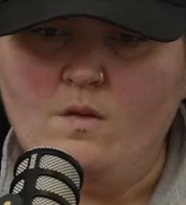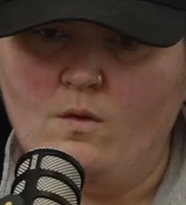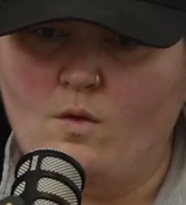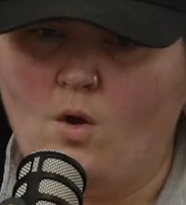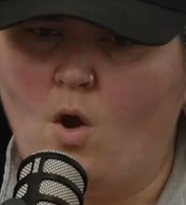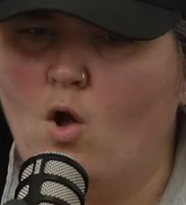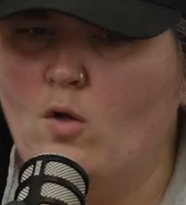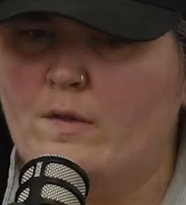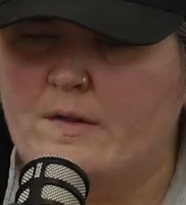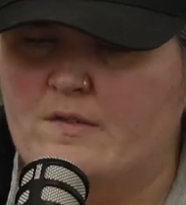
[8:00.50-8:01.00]

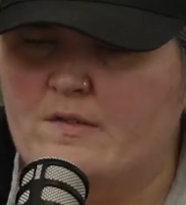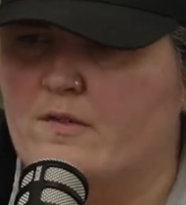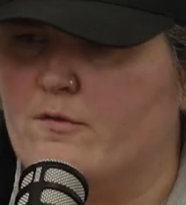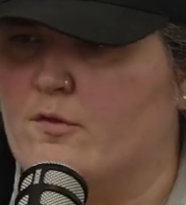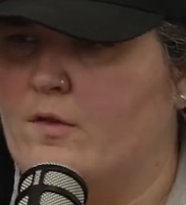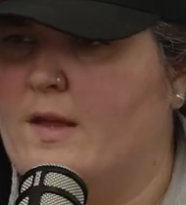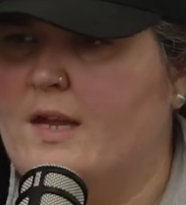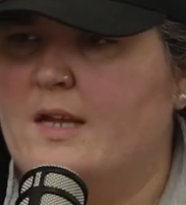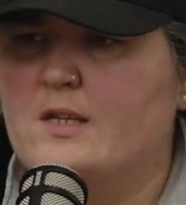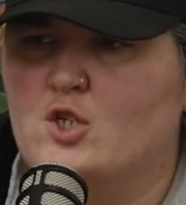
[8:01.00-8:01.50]
All these
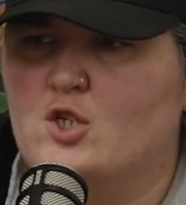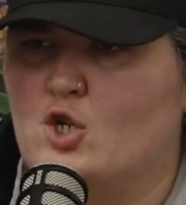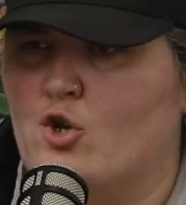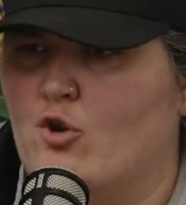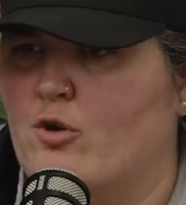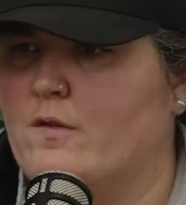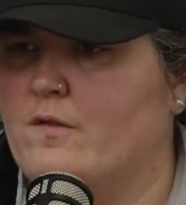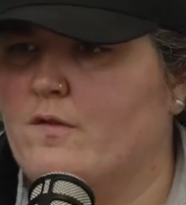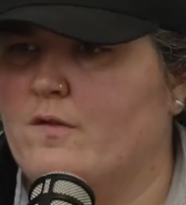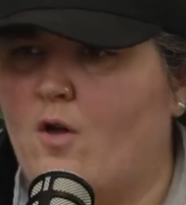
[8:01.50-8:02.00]
different
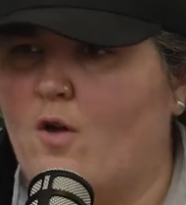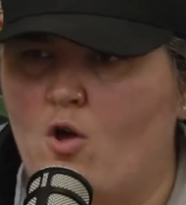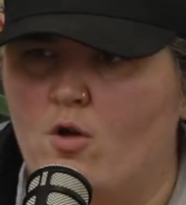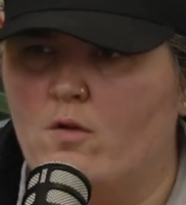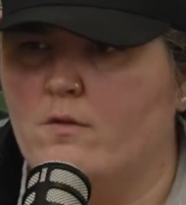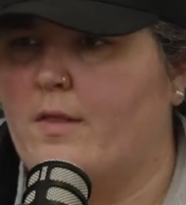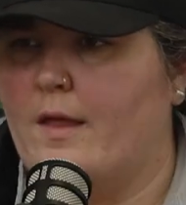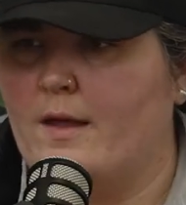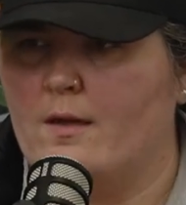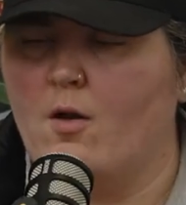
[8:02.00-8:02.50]
insurance,
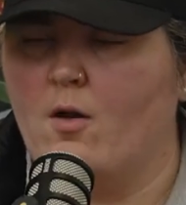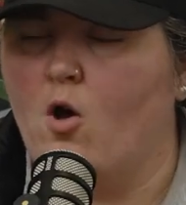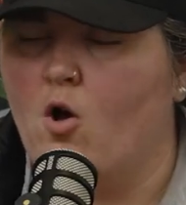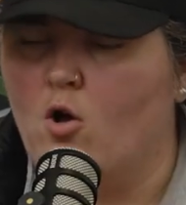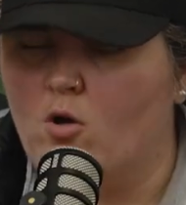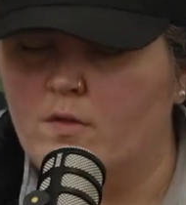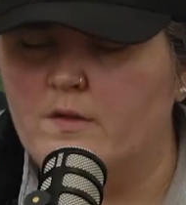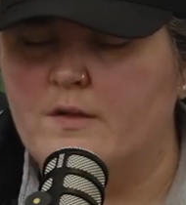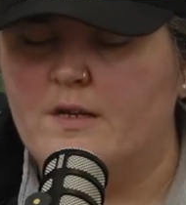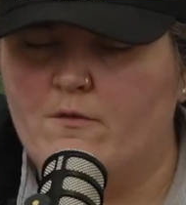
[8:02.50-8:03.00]

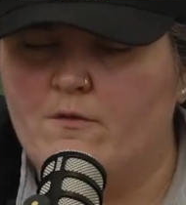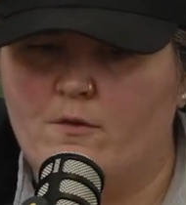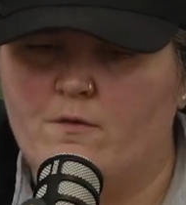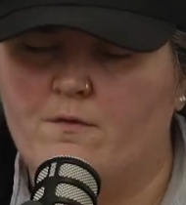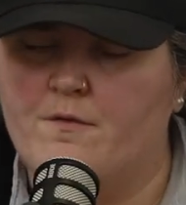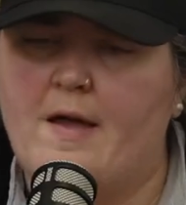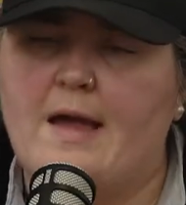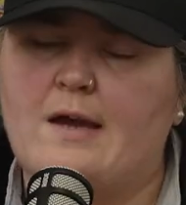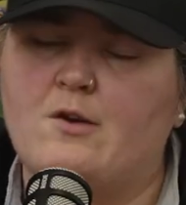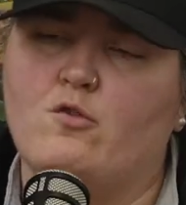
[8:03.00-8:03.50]
all the different
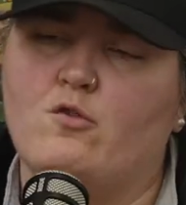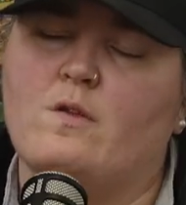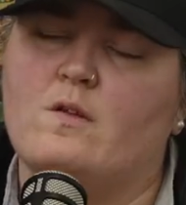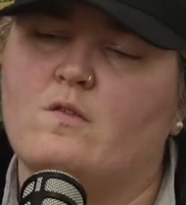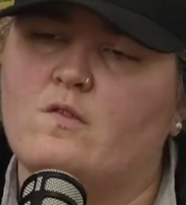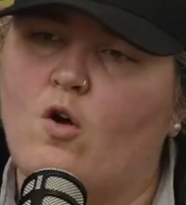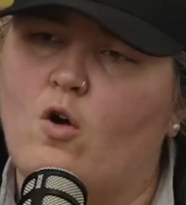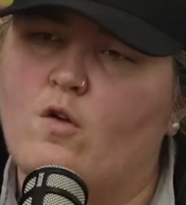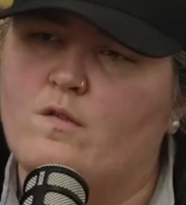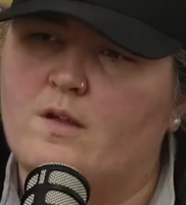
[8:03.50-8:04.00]
factors
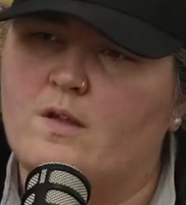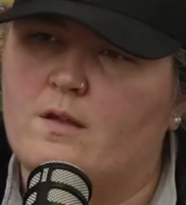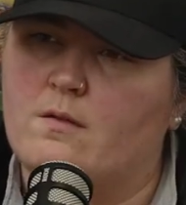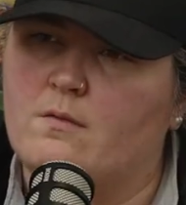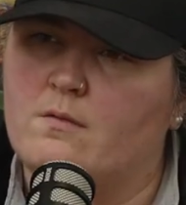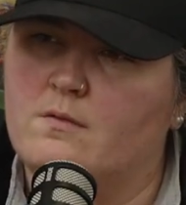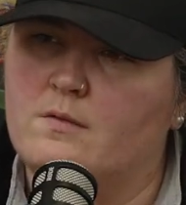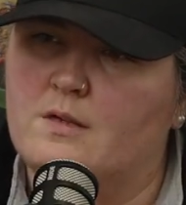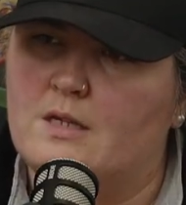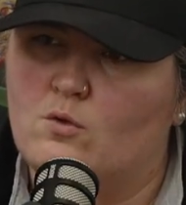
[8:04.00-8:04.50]
that's
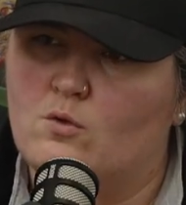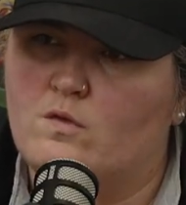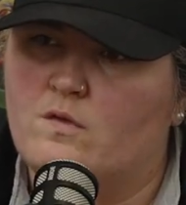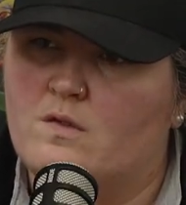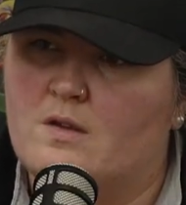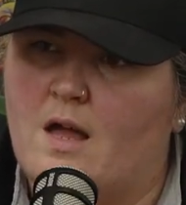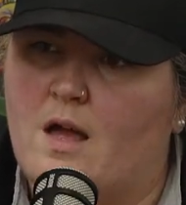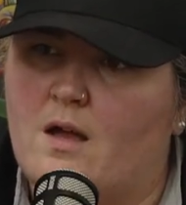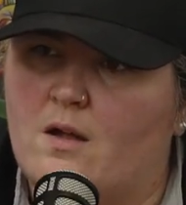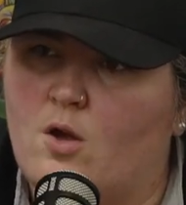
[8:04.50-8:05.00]
causing deals
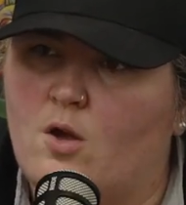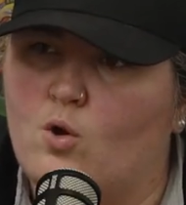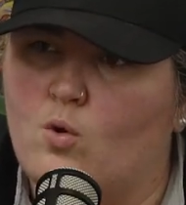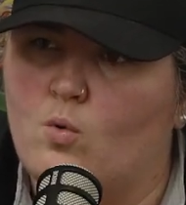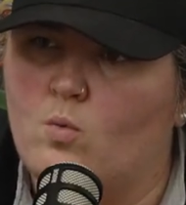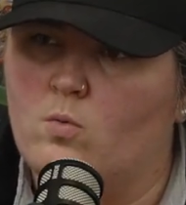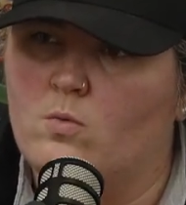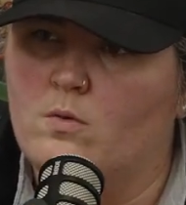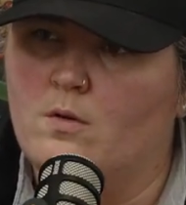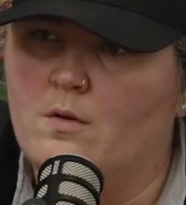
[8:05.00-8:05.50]
to not
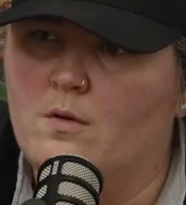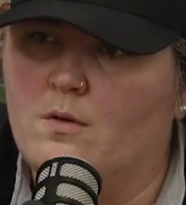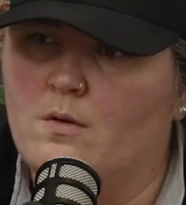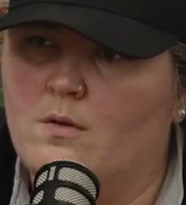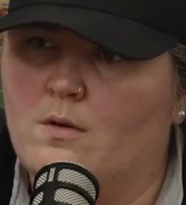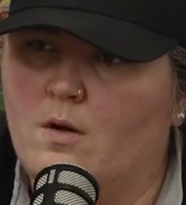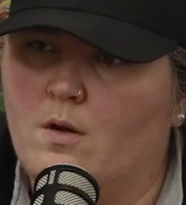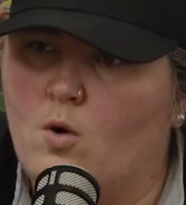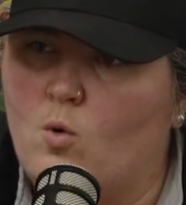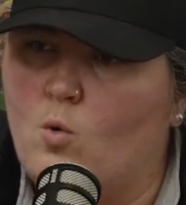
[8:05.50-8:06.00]
go
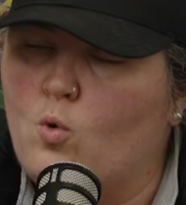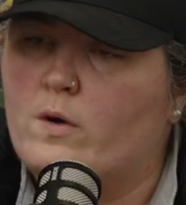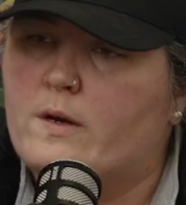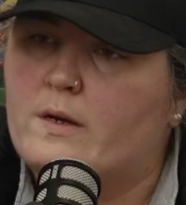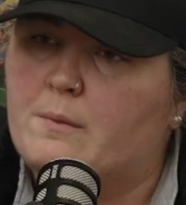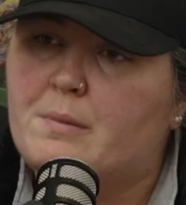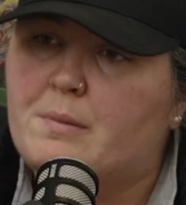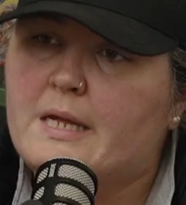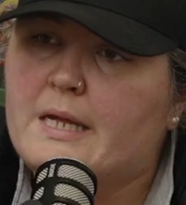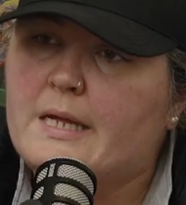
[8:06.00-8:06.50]
according
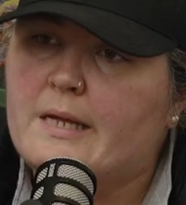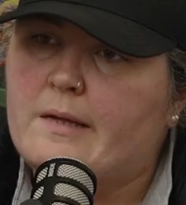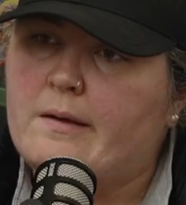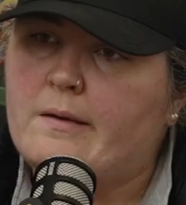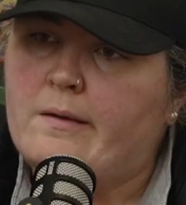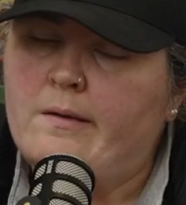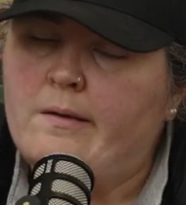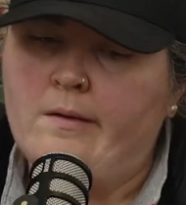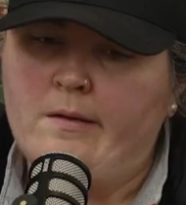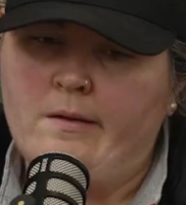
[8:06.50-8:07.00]
to plan.